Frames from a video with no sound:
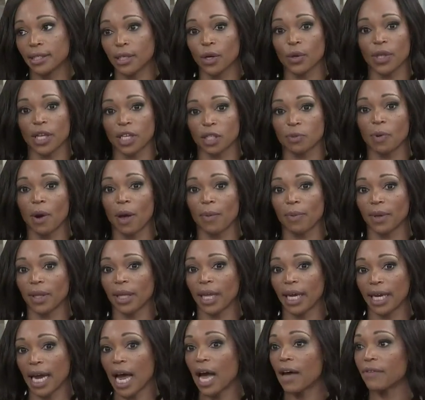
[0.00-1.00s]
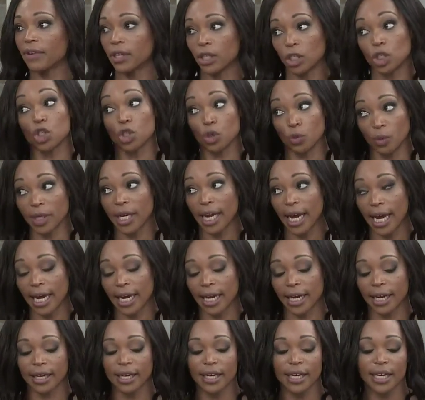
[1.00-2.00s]
so that's probably like having two a
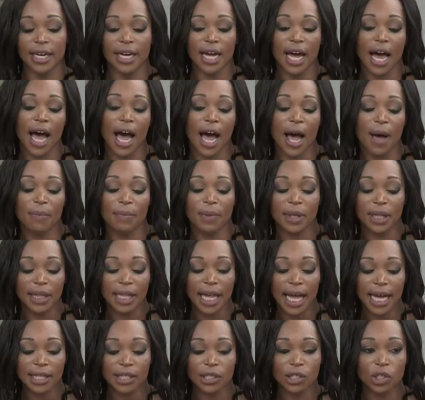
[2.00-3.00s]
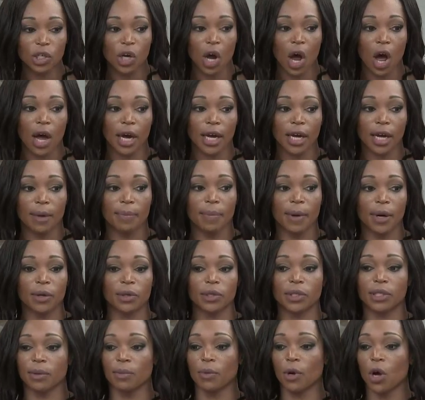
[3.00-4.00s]
day. Yeah. Um, let's talk
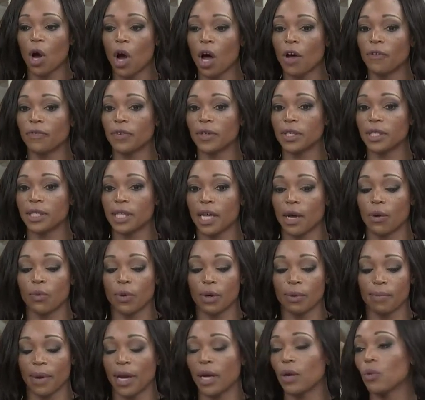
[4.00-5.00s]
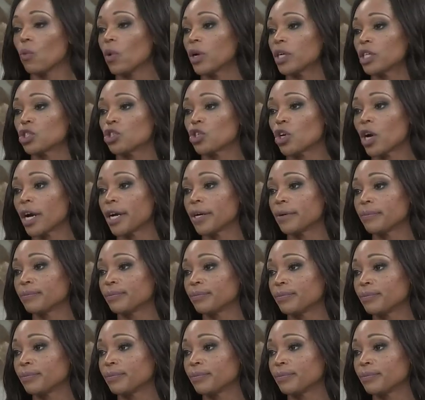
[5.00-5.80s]
about some coffees that we might want to try.